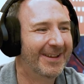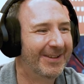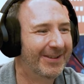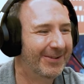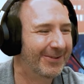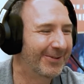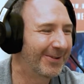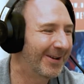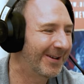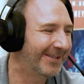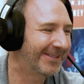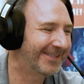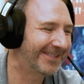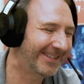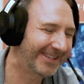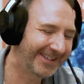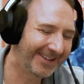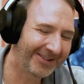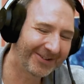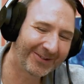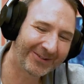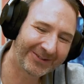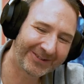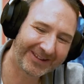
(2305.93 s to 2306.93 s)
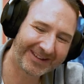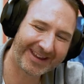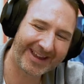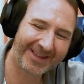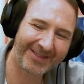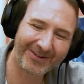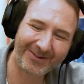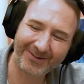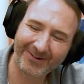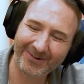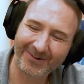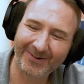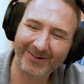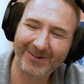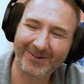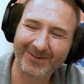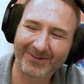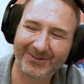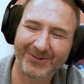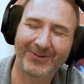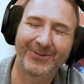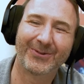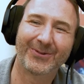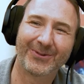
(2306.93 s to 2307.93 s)
and you're not sitting all together.
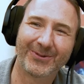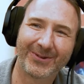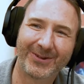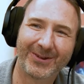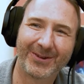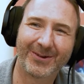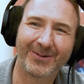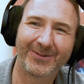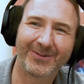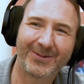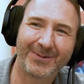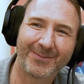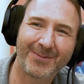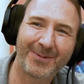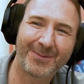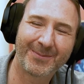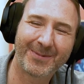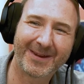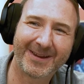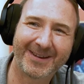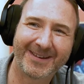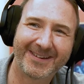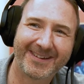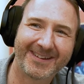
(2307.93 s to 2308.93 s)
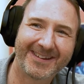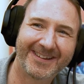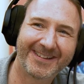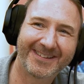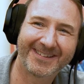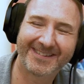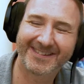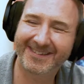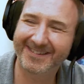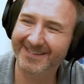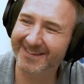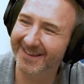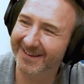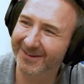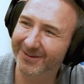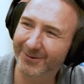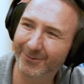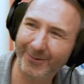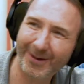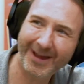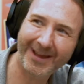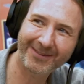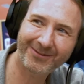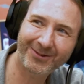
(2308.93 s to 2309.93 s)
So, you know, someone might, it's like,
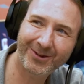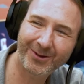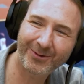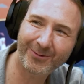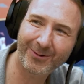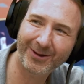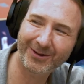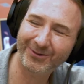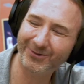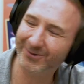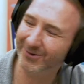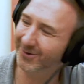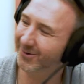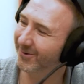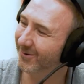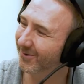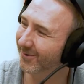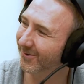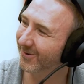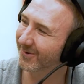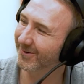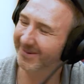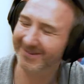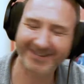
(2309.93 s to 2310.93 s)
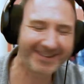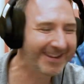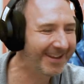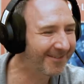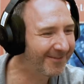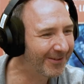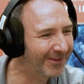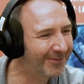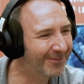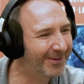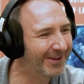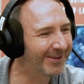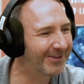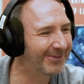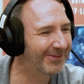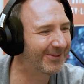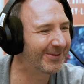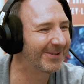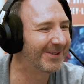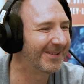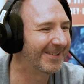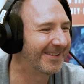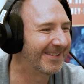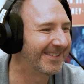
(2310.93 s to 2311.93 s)
do I ask a question or does he have a
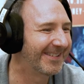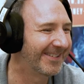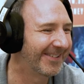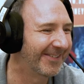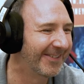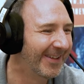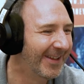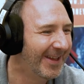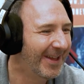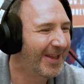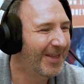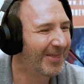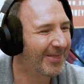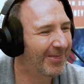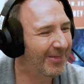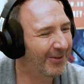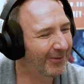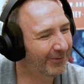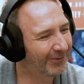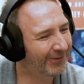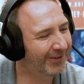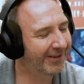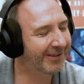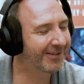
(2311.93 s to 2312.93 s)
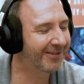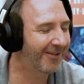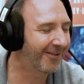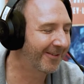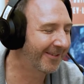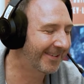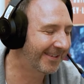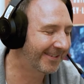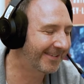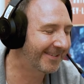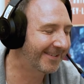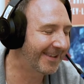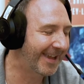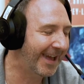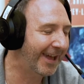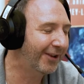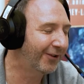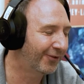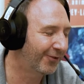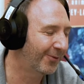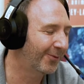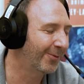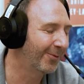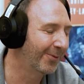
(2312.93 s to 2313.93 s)
question? And so those things aren't as
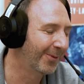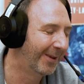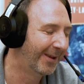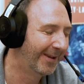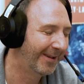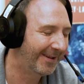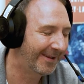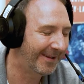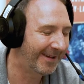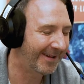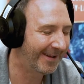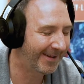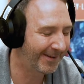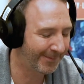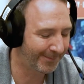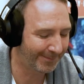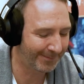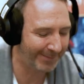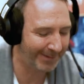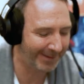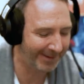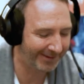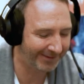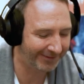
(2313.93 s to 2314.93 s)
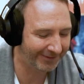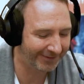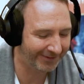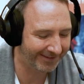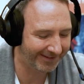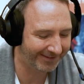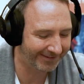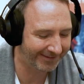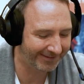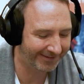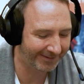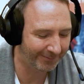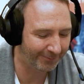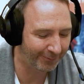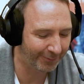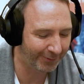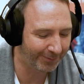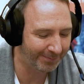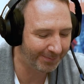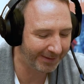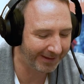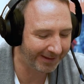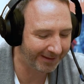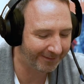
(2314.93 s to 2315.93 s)
natural um, as, as it
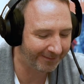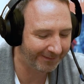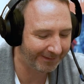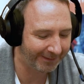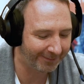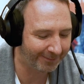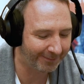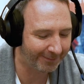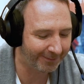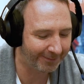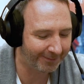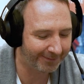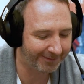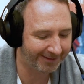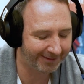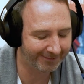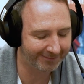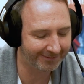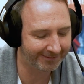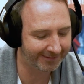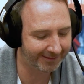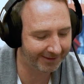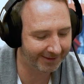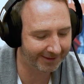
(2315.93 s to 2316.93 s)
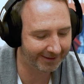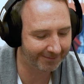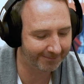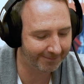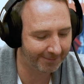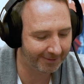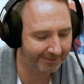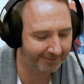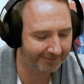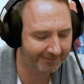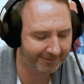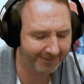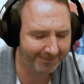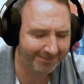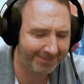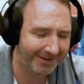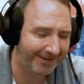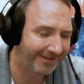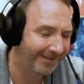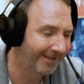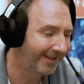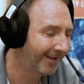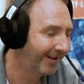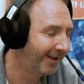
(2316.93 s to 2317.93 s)
would be if you're, you're sitting in person.
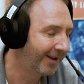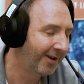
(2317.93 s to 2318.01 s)
But